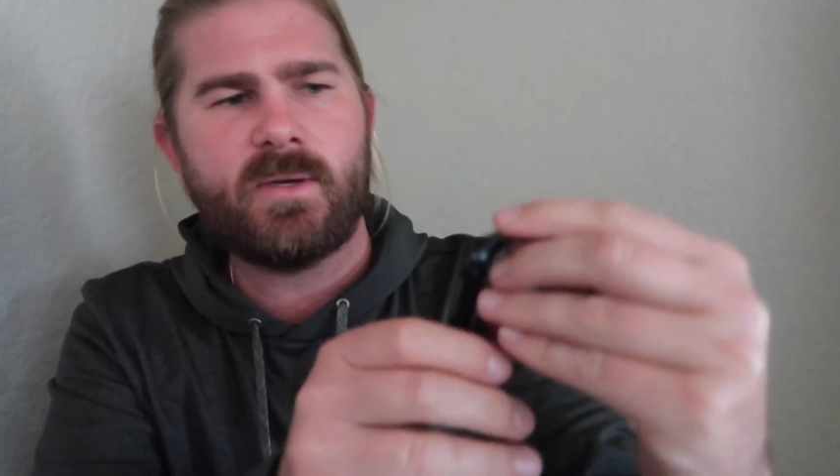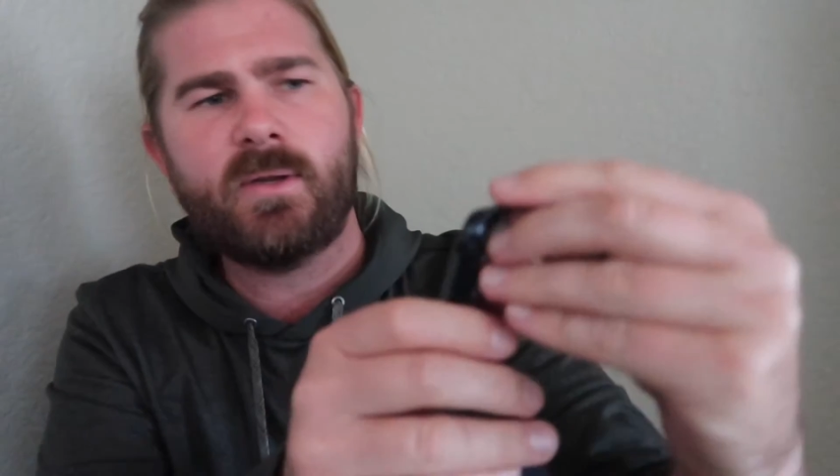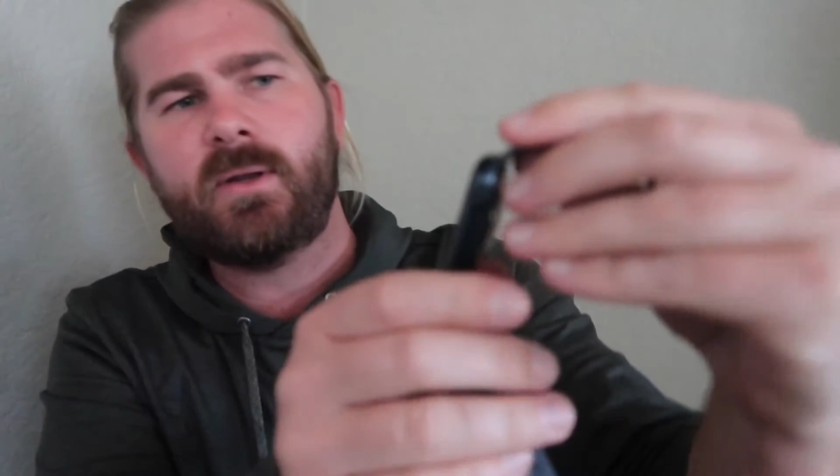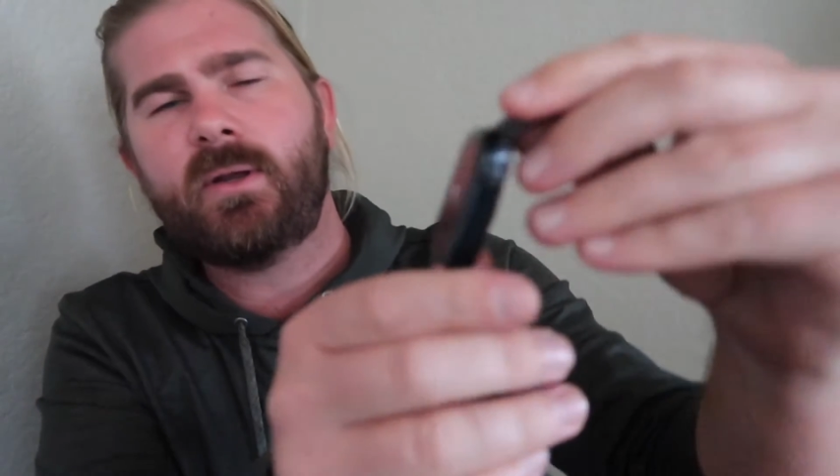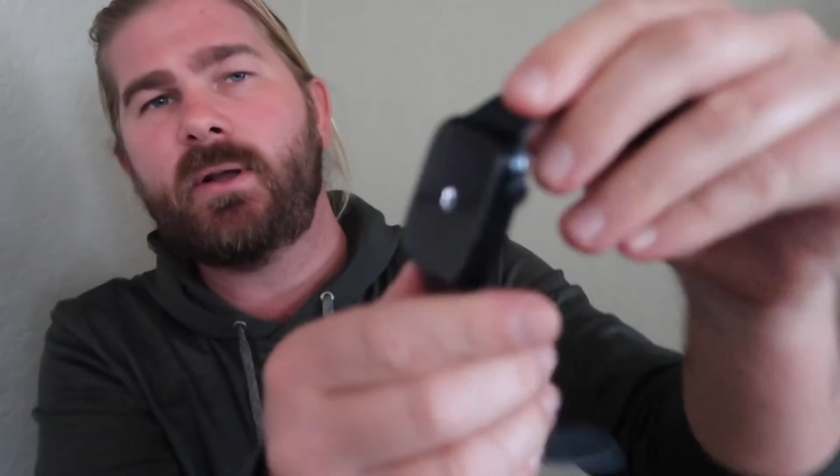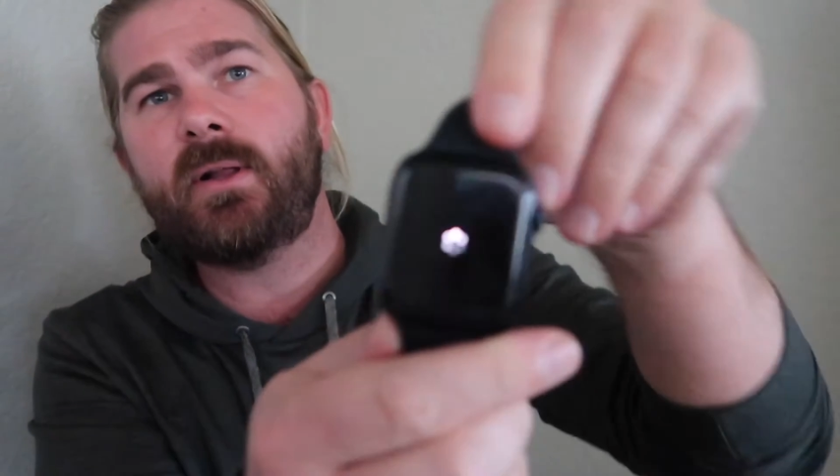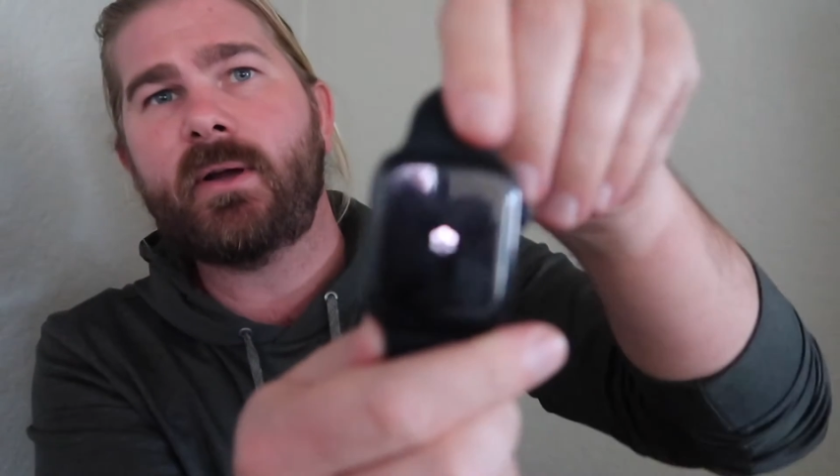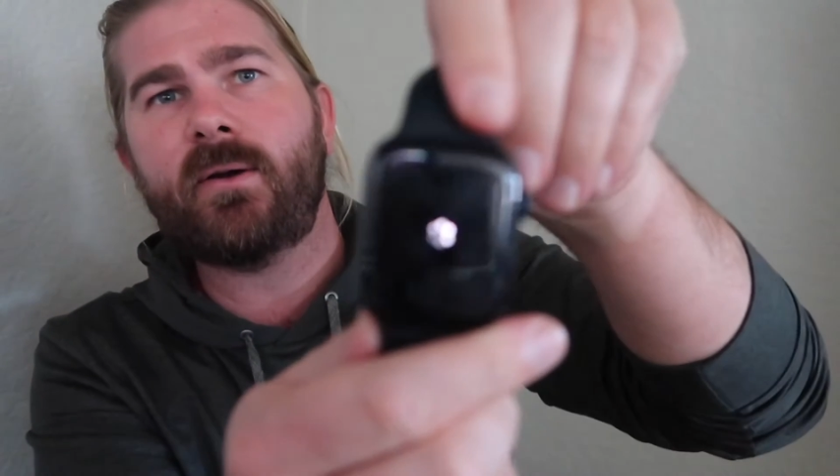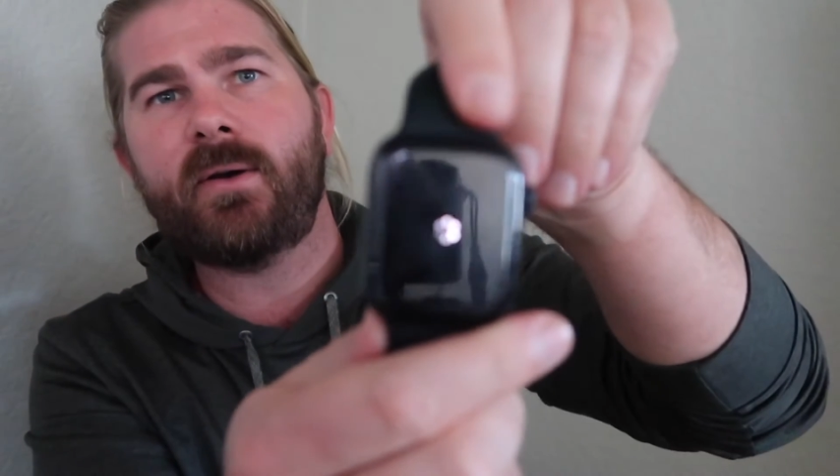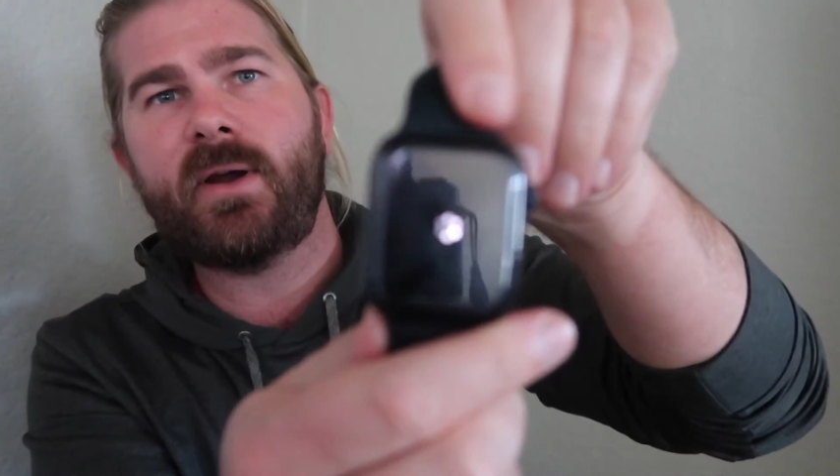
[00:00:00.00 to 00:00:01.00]
You
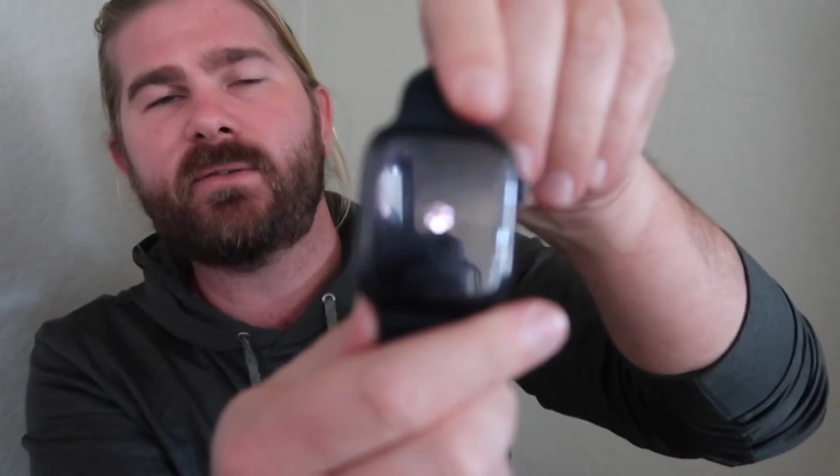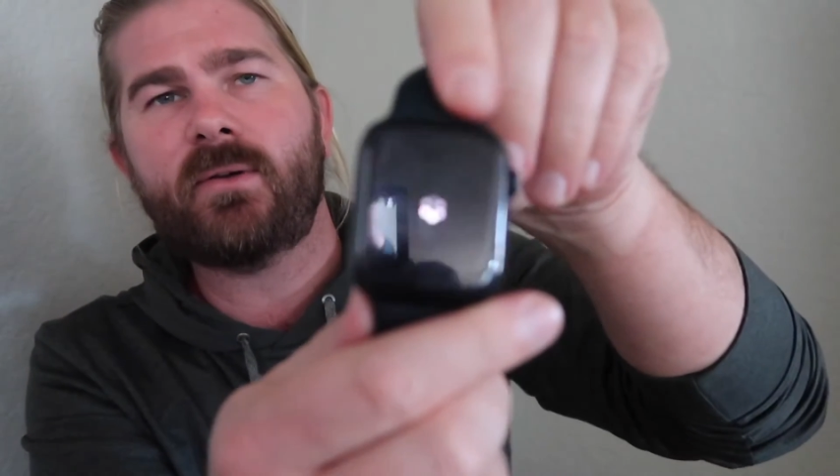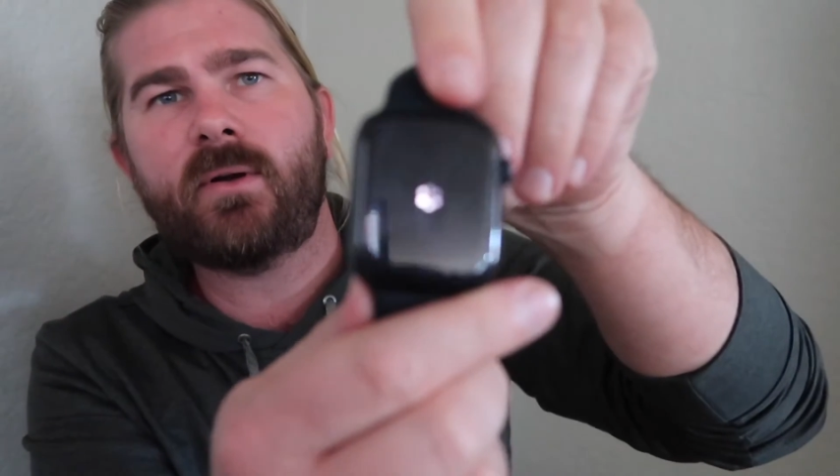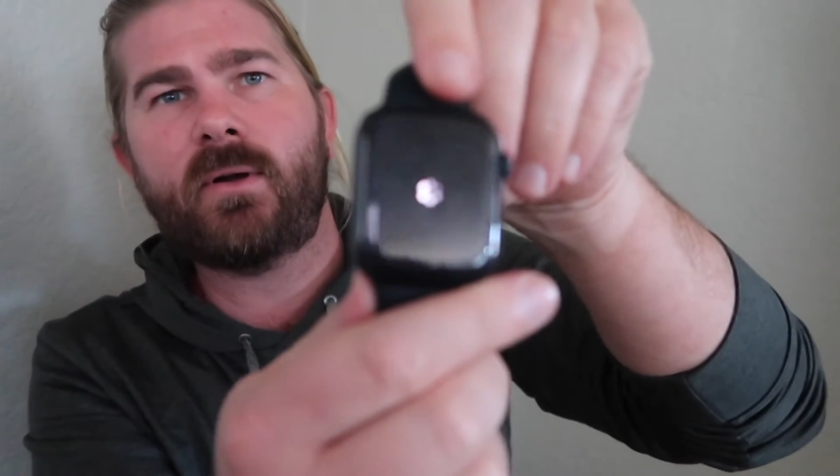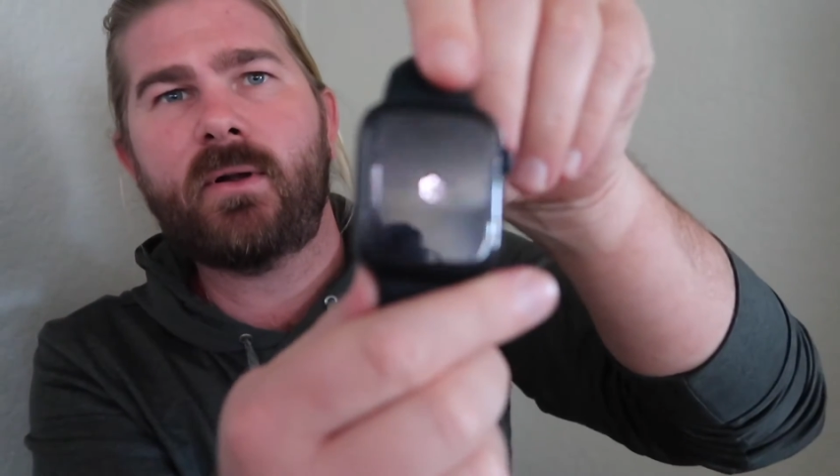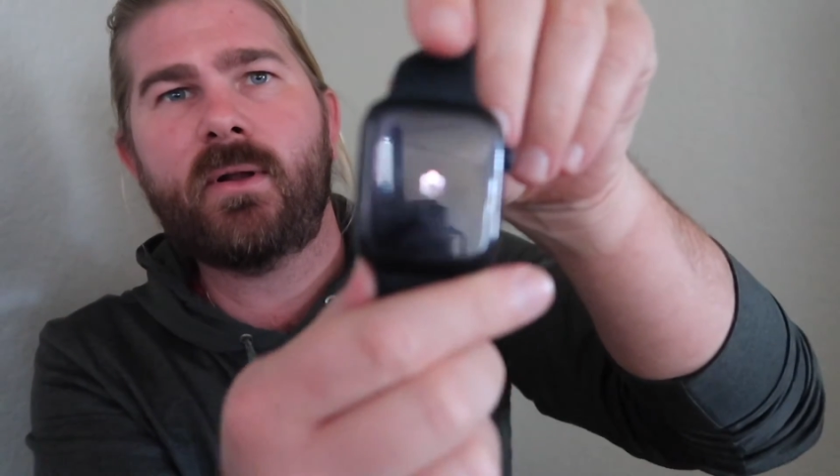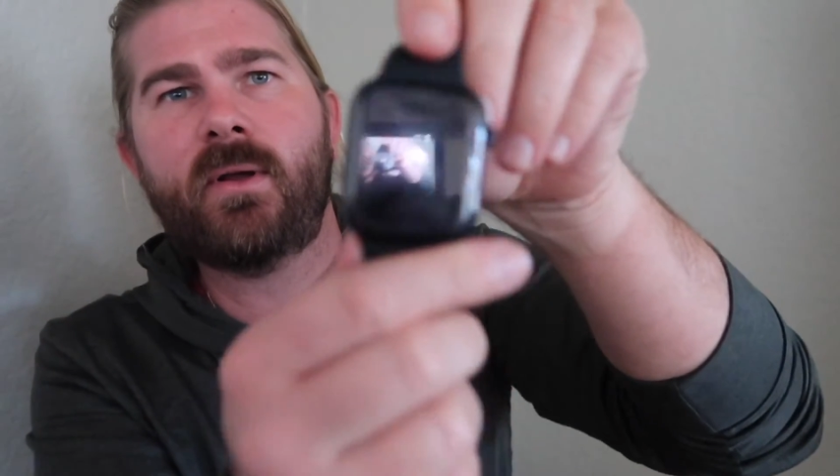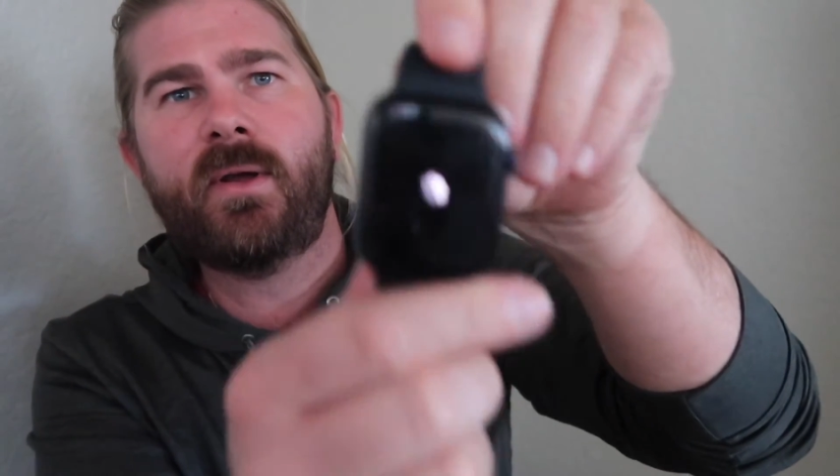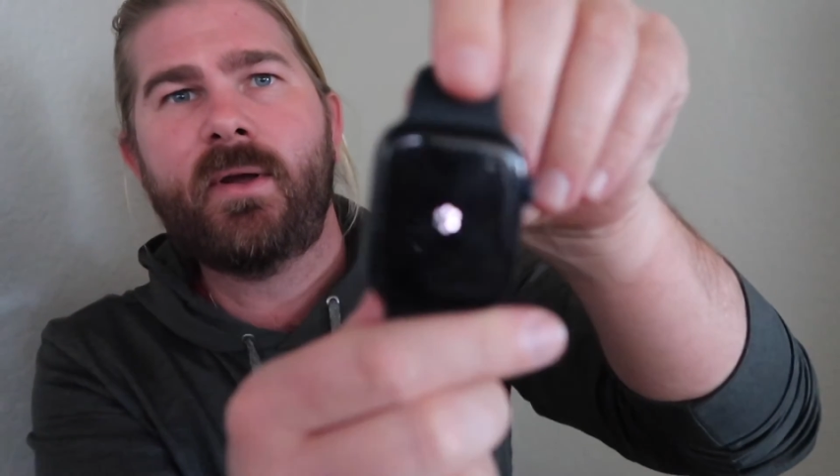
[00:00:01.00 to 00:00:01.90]
click erase all,